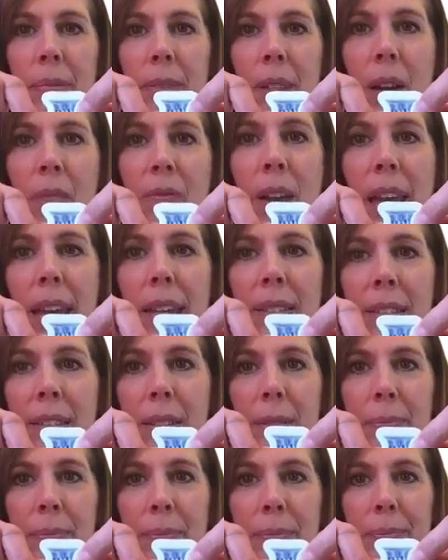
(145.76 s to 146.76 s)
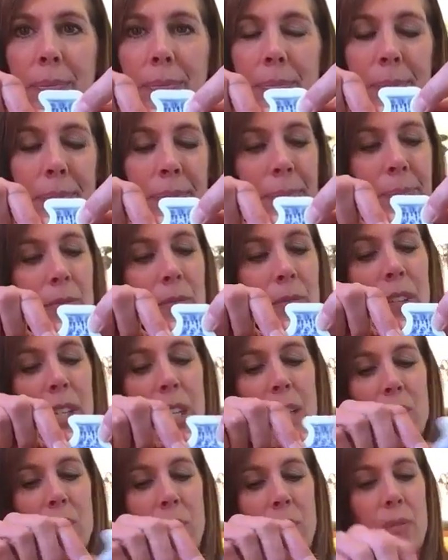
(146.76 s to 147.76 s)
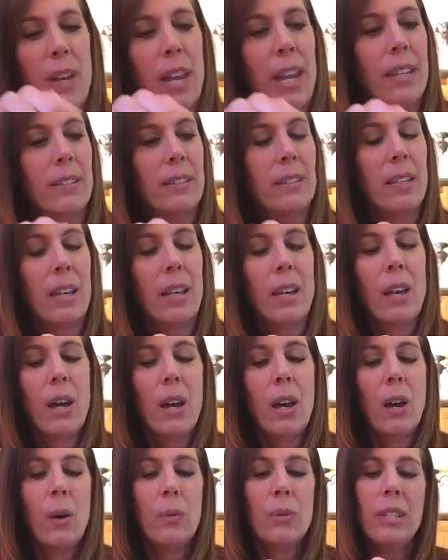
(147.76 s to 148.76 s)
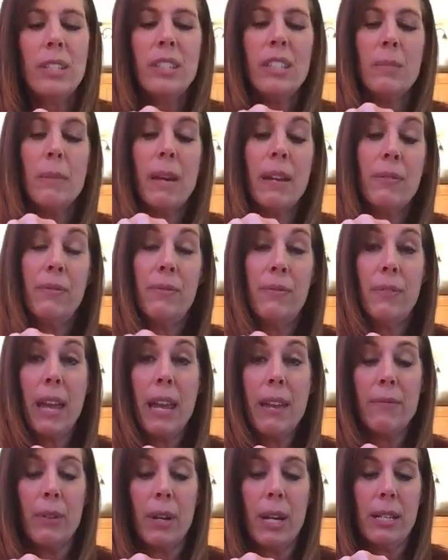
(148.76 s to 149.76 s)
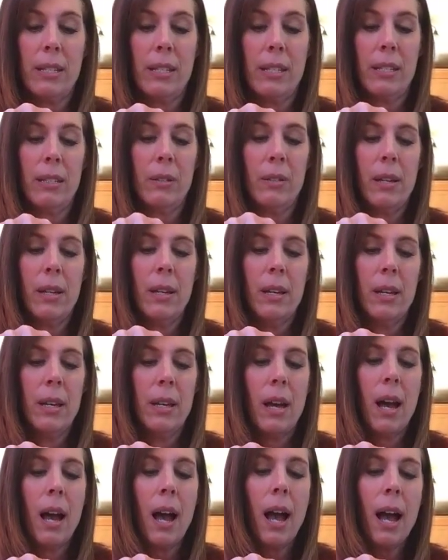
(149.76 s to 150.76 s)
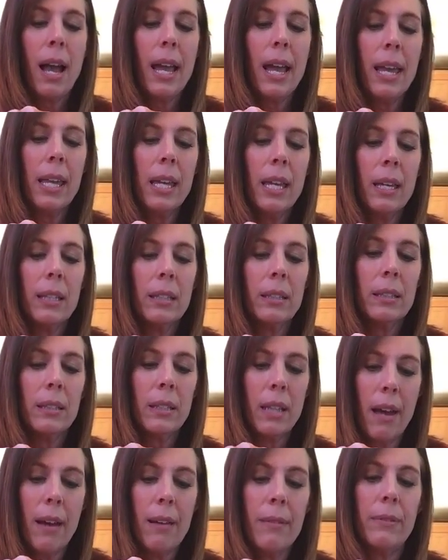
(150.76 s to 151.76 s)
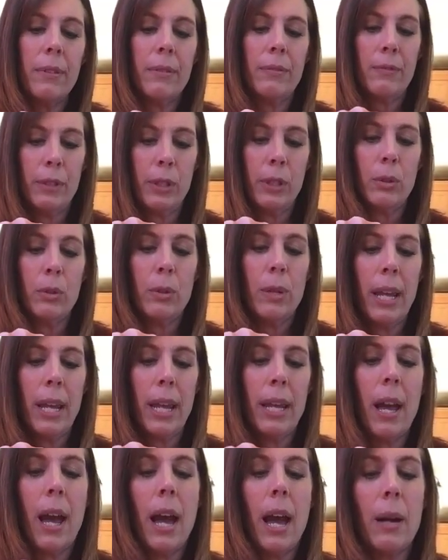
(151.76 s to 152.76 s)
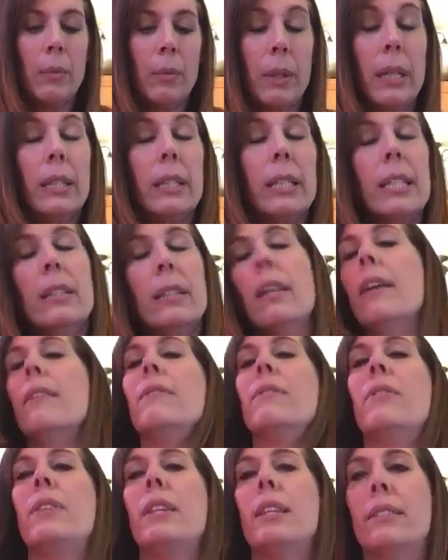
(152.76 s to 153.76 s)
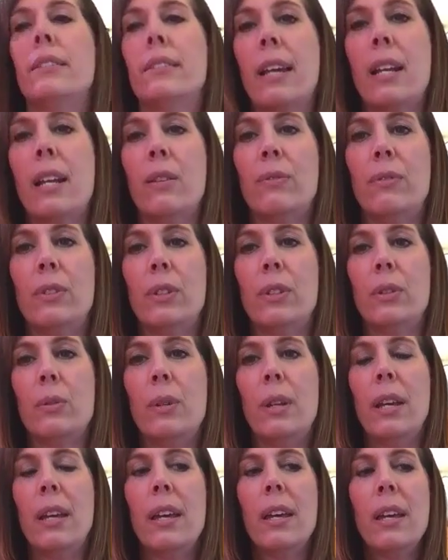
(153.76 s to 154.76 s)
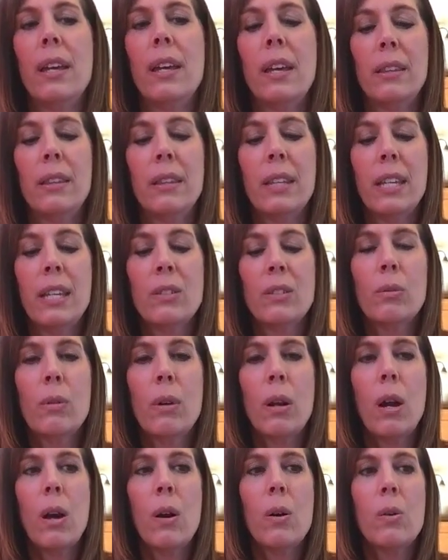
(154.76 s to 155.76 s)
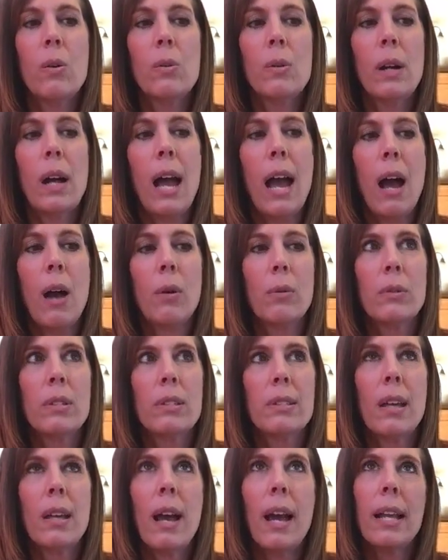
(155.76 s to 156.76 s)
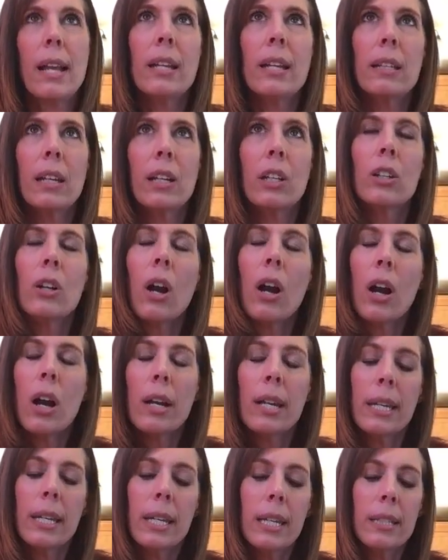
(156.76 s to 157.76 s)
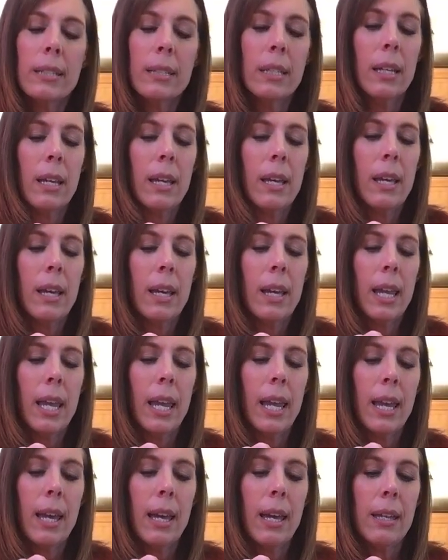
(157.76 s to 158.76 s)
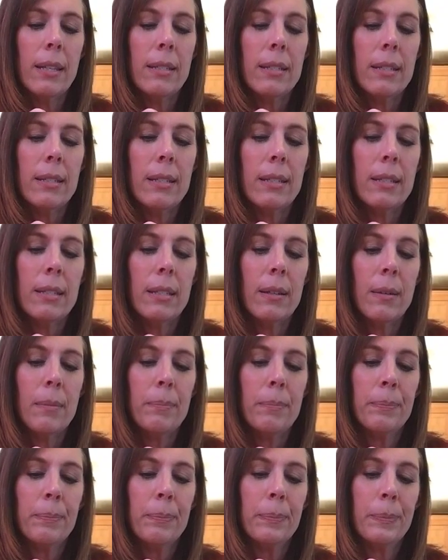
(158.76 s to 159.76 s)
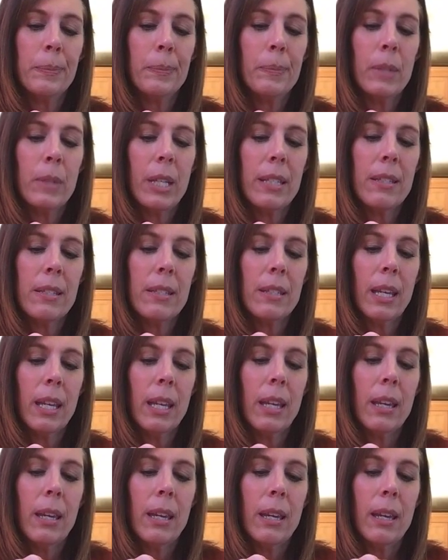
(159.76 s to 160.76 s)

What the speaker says: A vase. V is for vase. This is my favorite. I love food, and I really love this kind of food. These grow outside in a garden, and let's see,